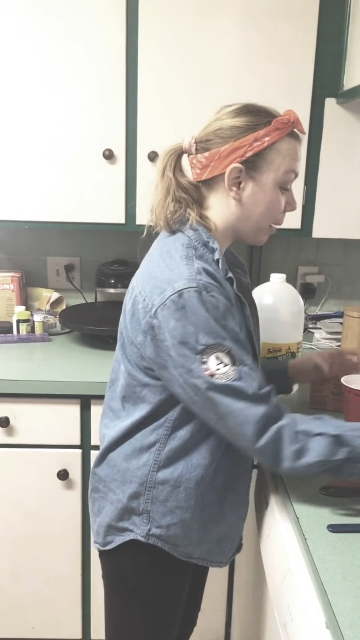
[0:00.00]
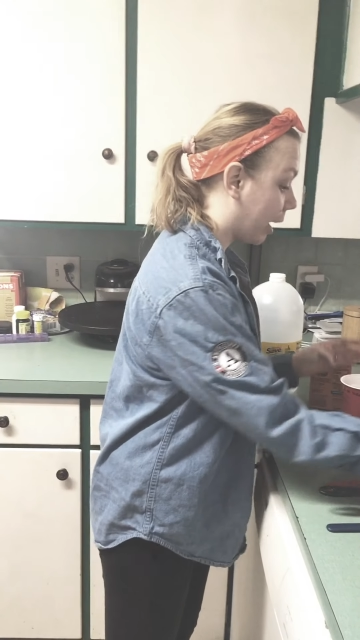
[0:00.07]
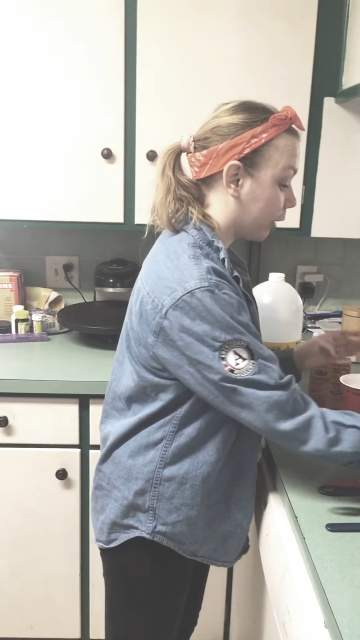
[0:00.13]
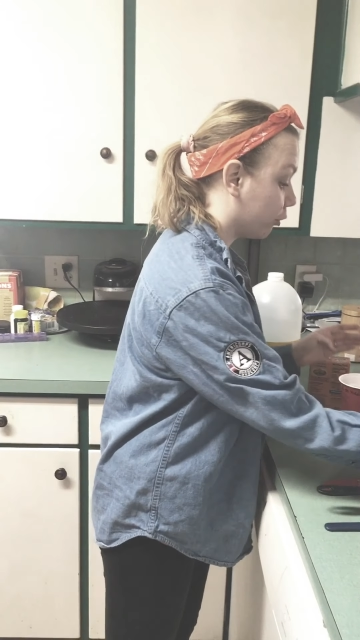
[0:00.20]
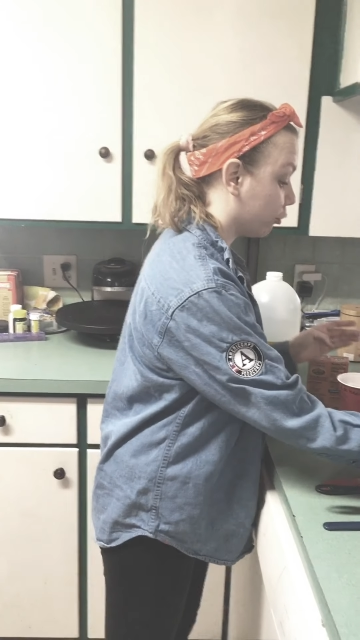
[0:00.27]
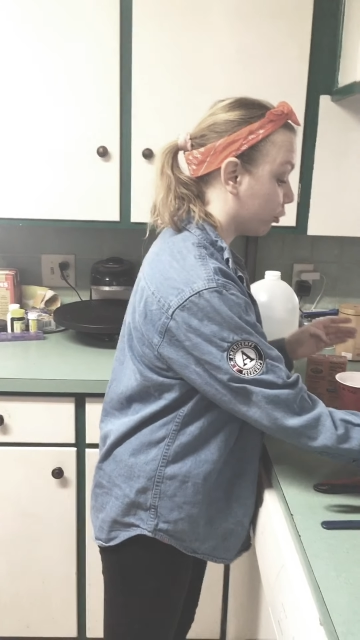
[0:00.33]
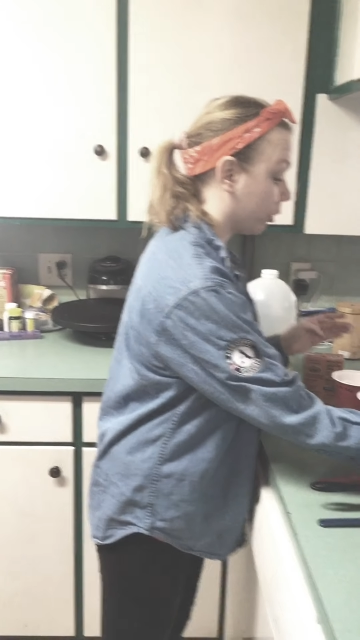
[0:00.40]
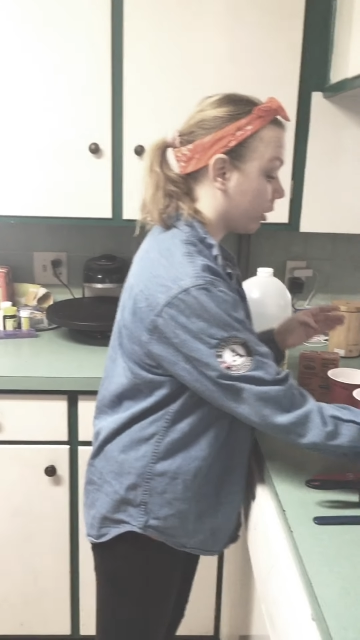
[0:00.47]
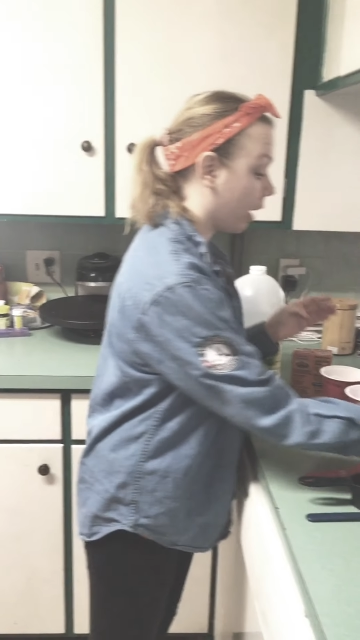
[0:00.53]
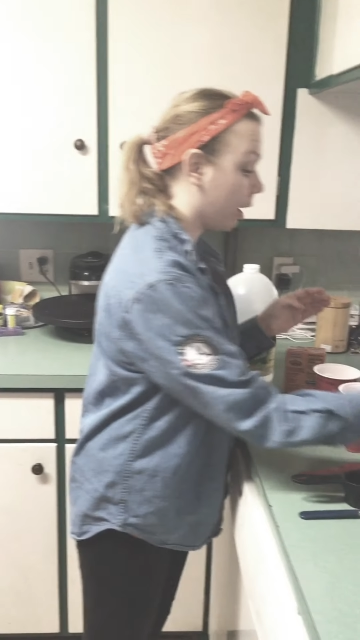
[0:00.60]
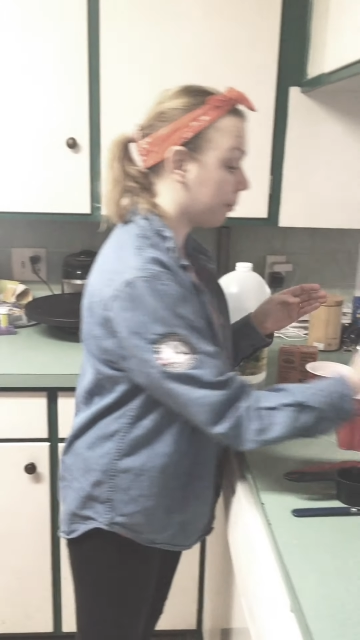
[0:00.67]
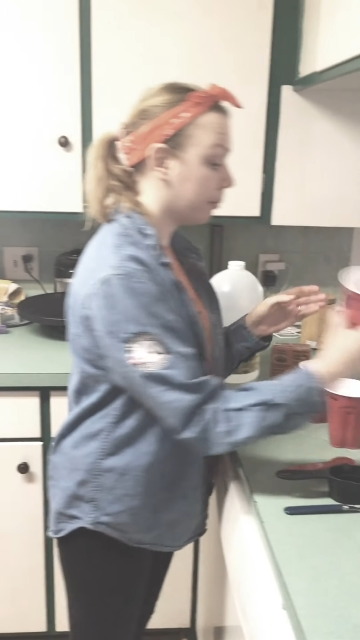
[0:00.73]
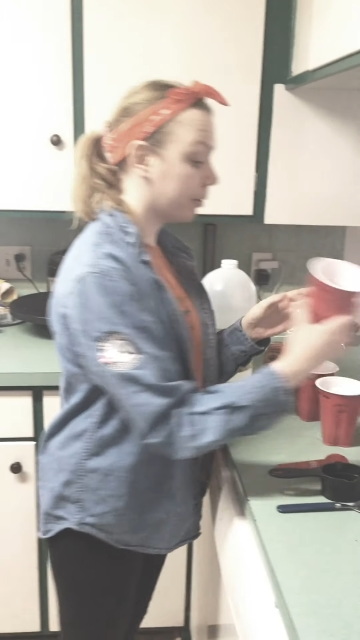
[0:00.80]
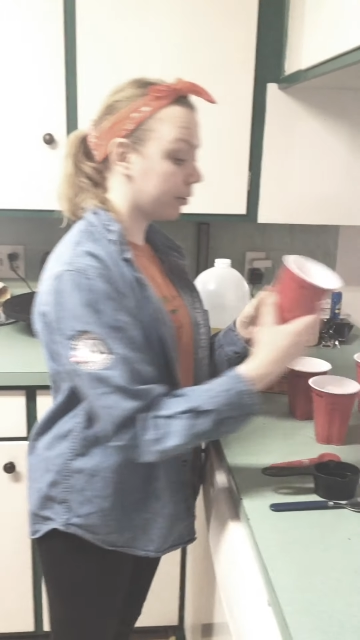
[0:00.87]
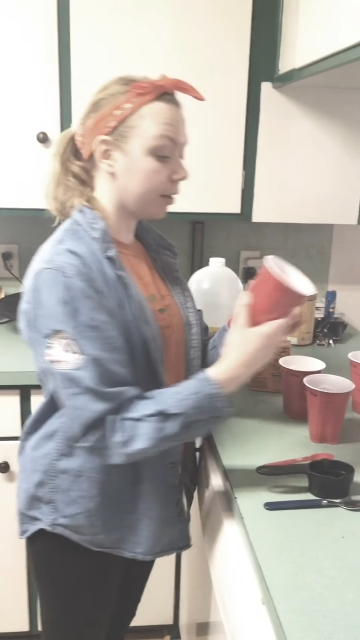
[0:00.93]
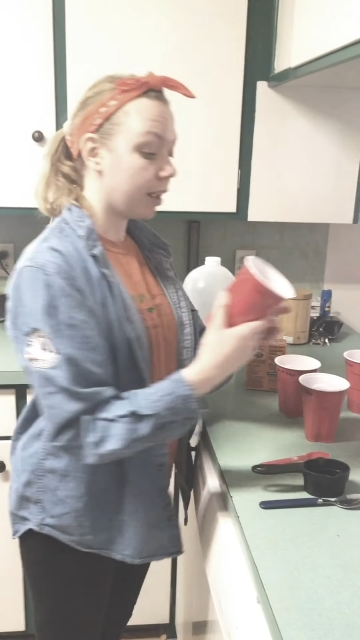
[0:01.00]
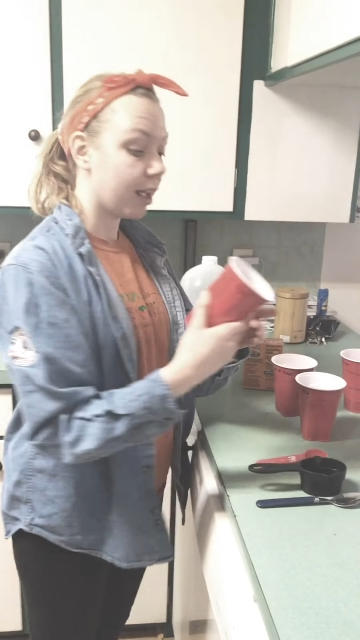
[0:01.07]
extra cups,